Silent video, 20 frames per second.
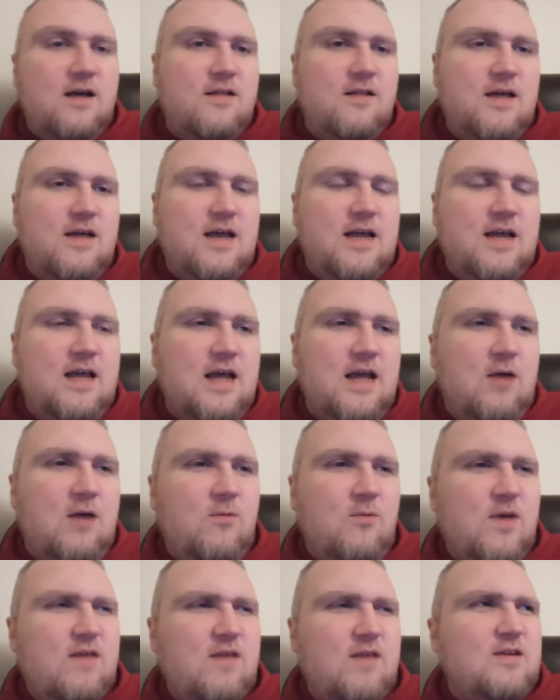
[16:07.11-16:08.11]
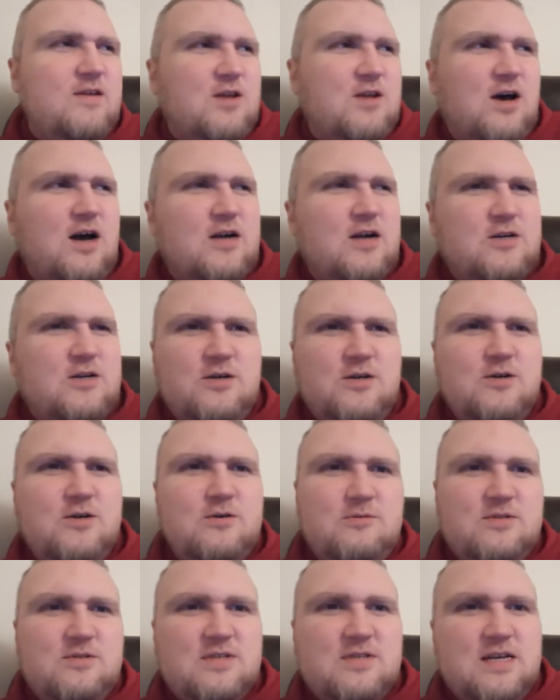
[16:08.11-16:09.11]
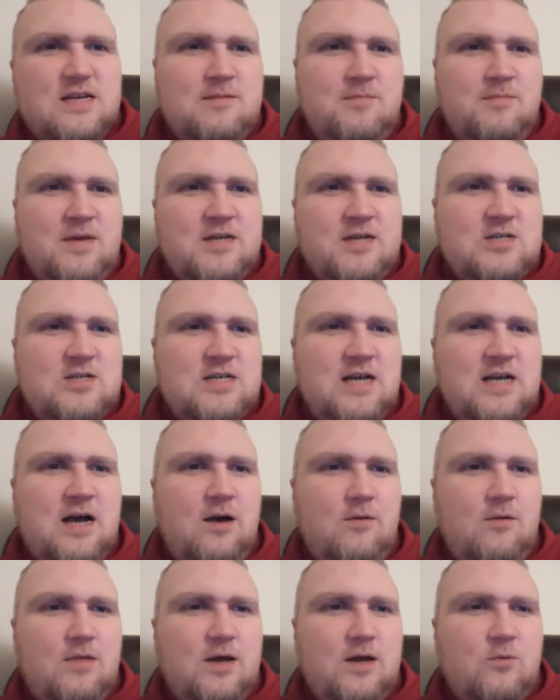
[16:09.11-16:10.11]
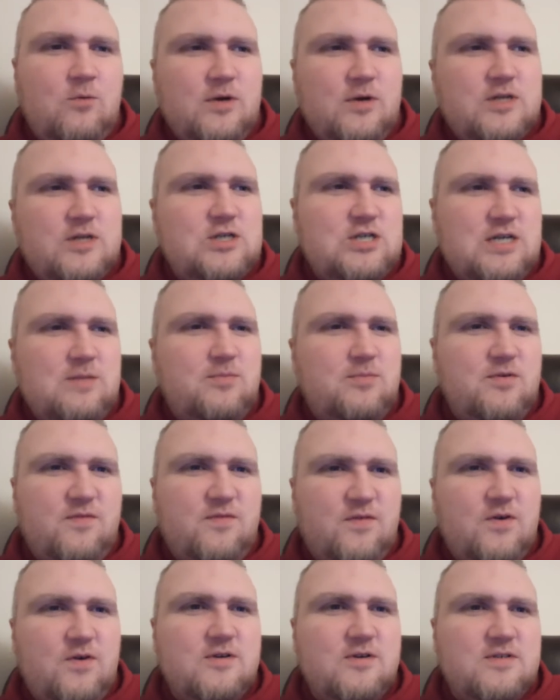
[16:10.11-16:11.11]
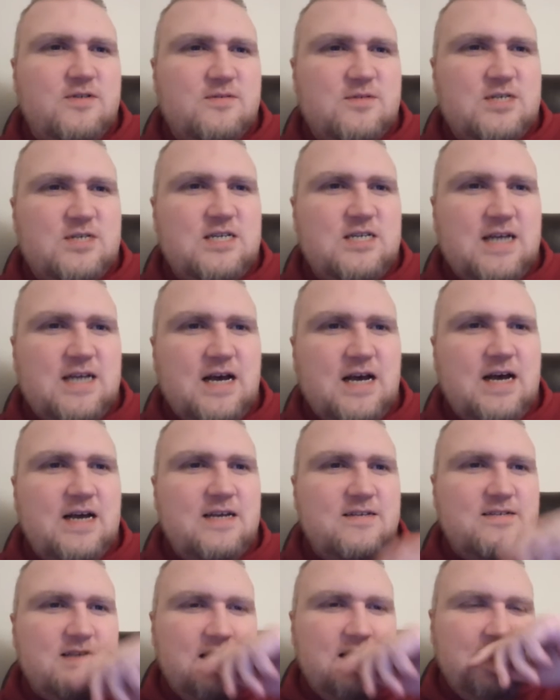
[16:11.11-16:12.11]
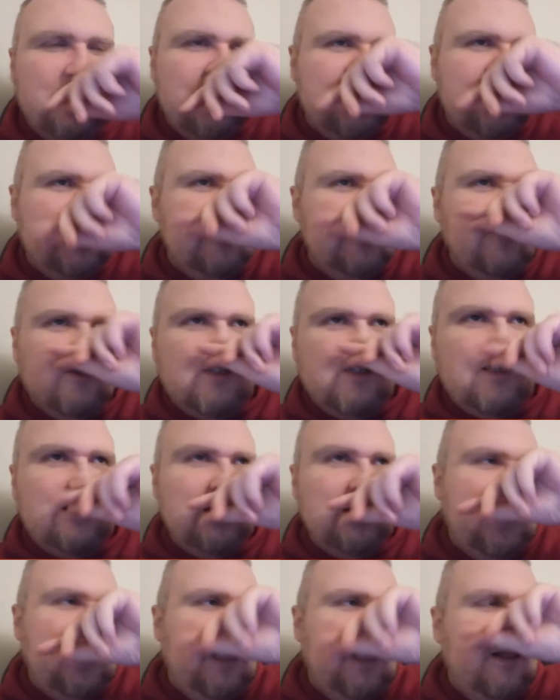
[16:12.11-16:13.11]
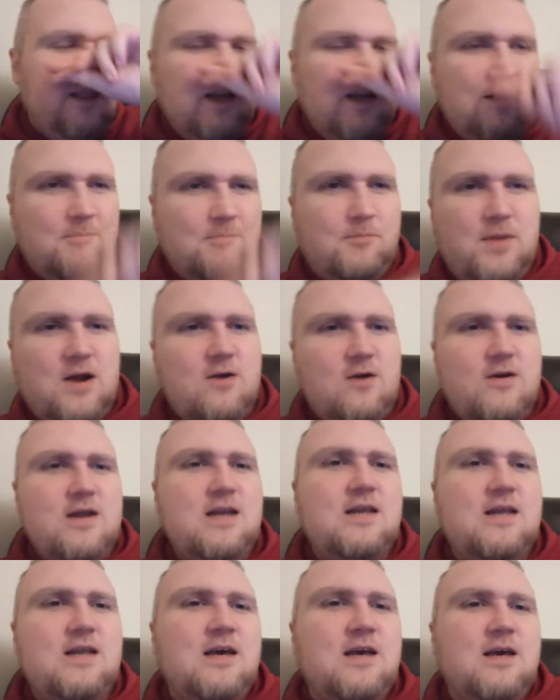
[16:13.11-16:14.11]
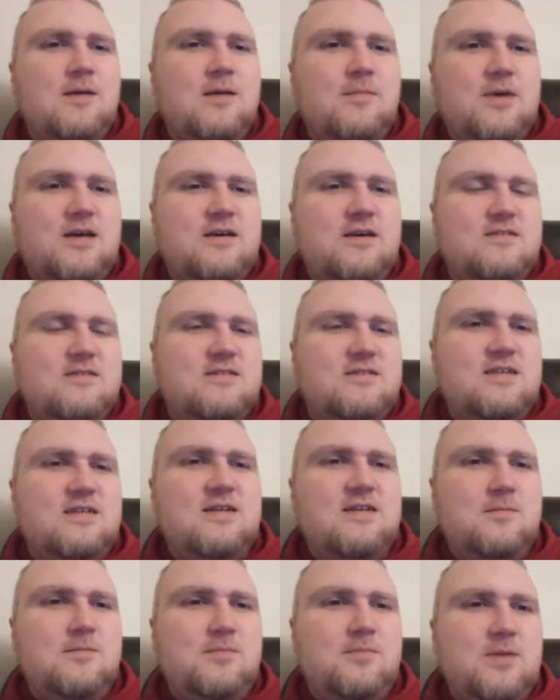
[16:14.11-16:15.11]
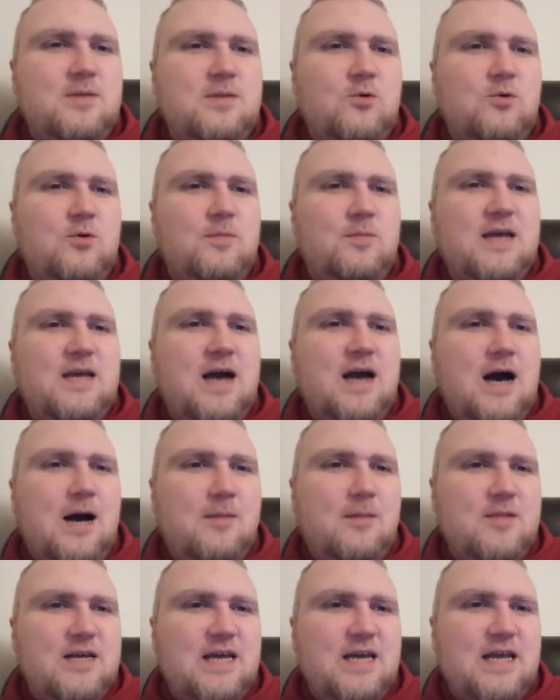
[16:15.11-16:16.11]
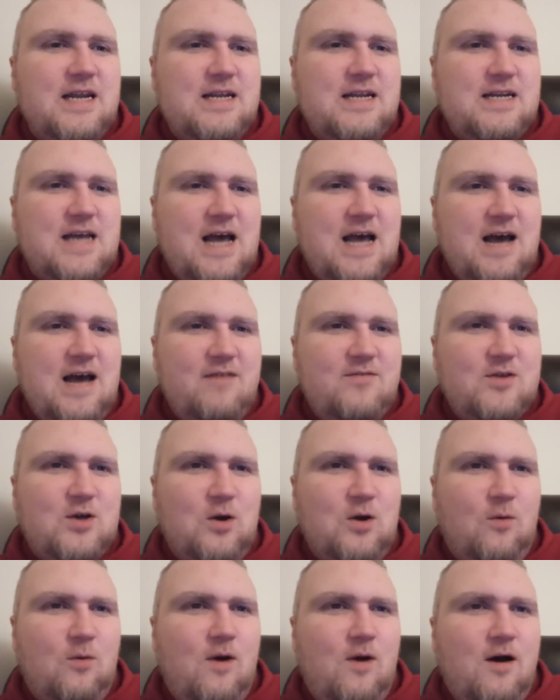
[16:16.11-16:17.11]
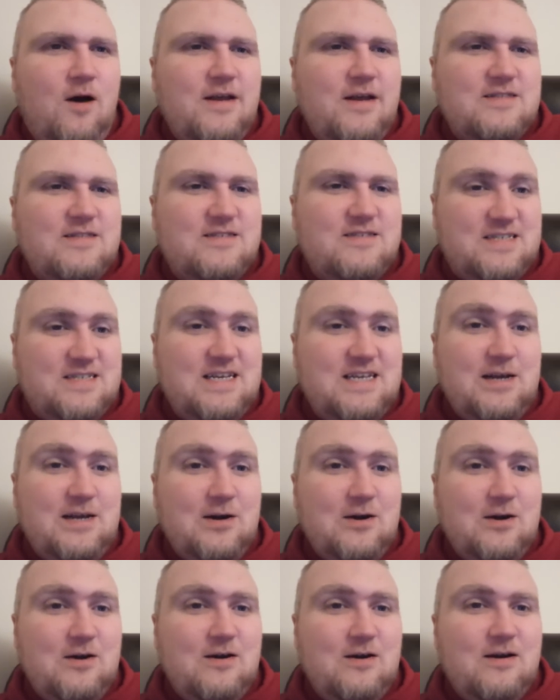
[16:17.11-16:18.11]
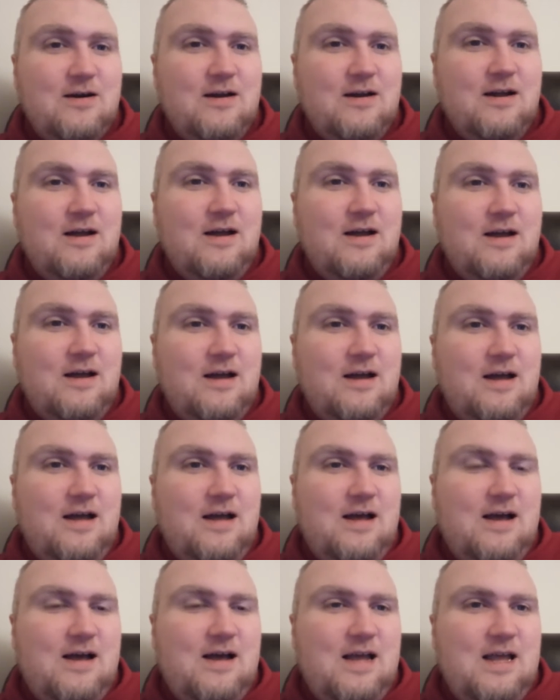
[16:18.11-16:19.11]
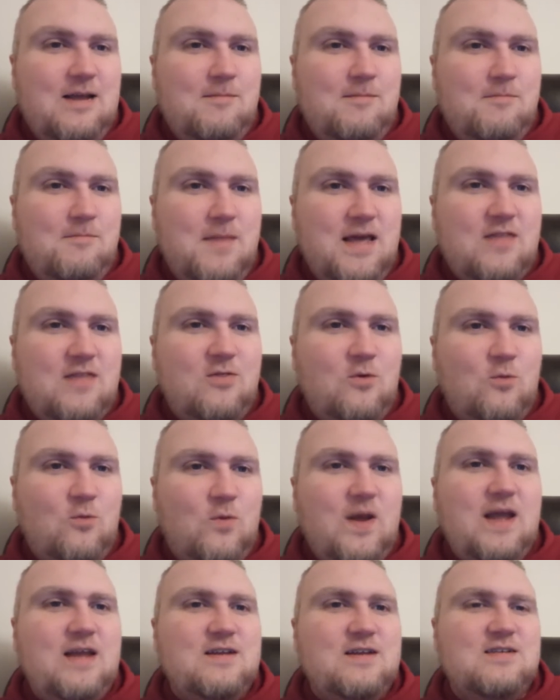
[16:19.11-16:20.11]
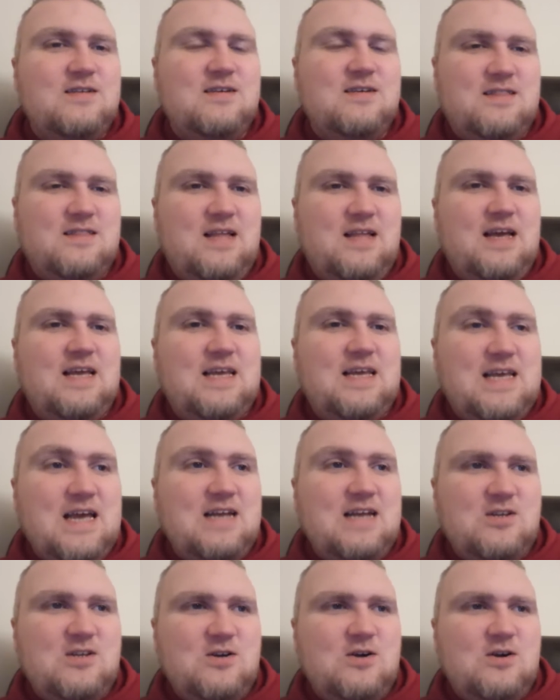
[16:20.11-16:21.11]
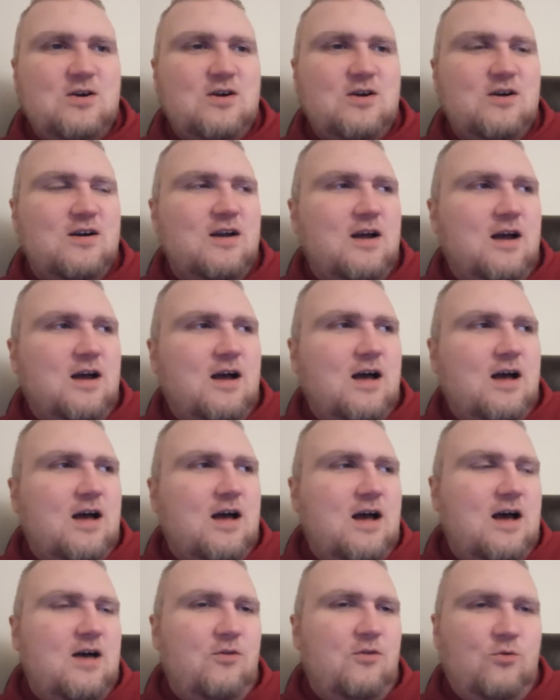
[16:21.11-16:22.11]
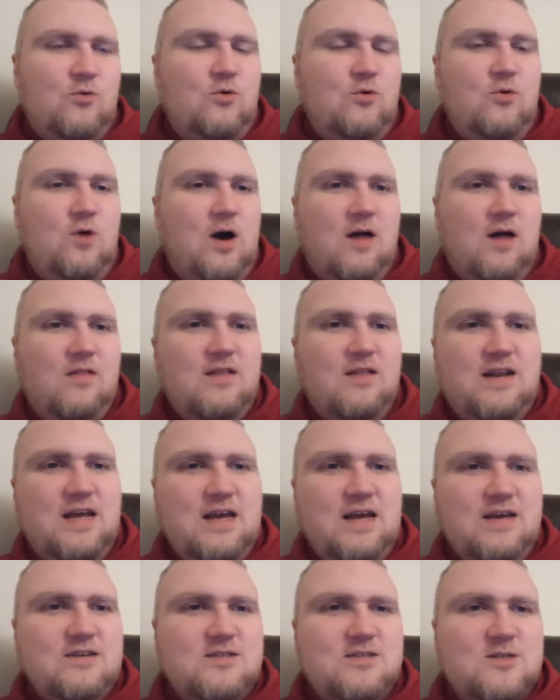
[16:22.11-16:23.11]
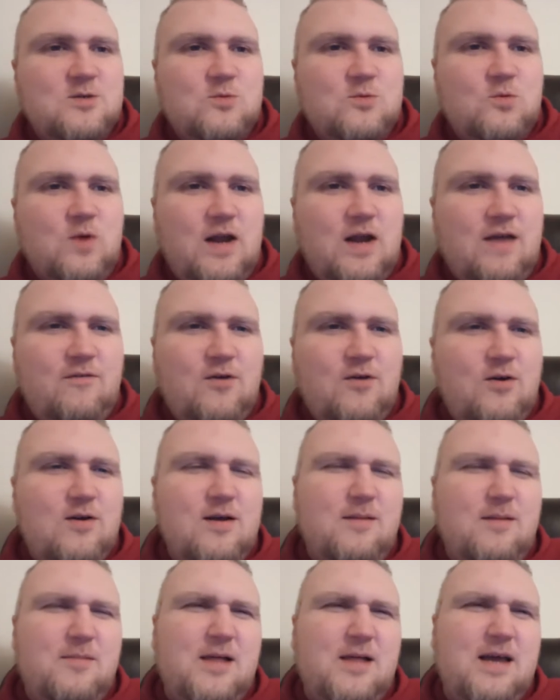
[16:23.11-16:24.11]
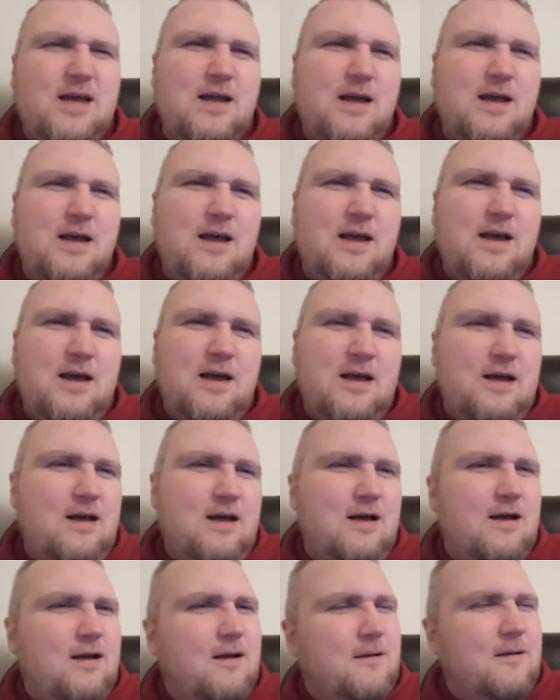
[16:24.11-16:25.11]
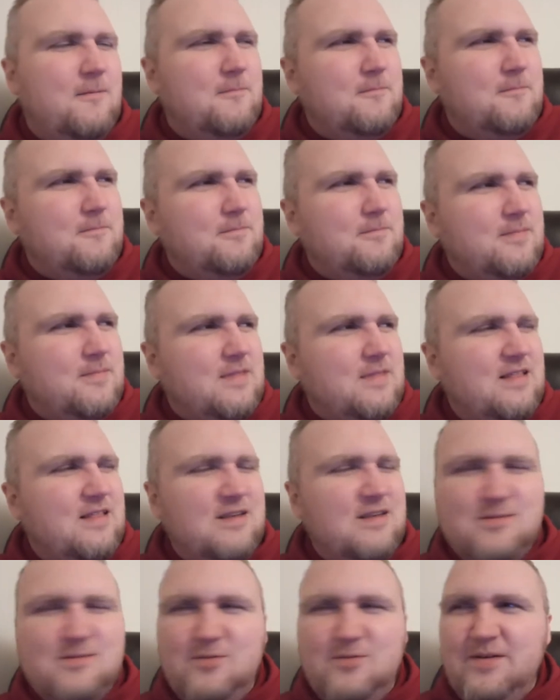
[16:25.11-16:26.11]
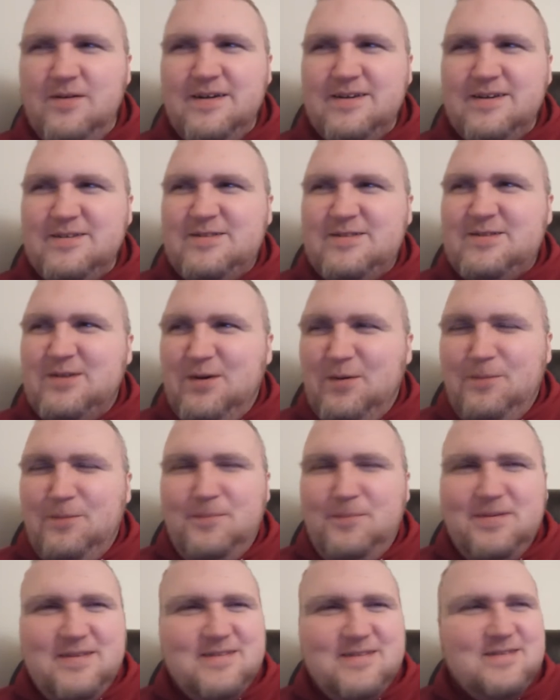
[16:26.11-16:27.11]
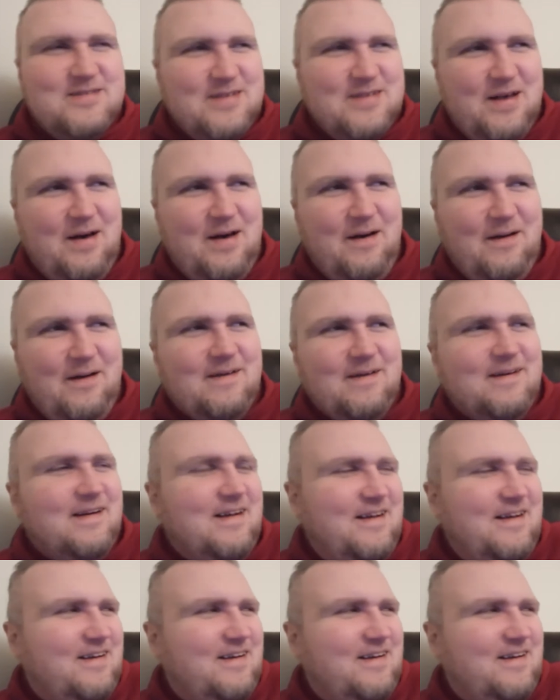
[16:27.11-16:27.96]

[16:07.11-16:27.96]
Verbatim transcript: Like, and we have the doctor who's, like, mentioning, how, like, what she prefers if she dies, that she wants to get, like, buried, because then people would be obligated to have to go on and see her uh, and make their way to like get to her uh, through holidays and whatever. And I'm like, this movie is so bizarre.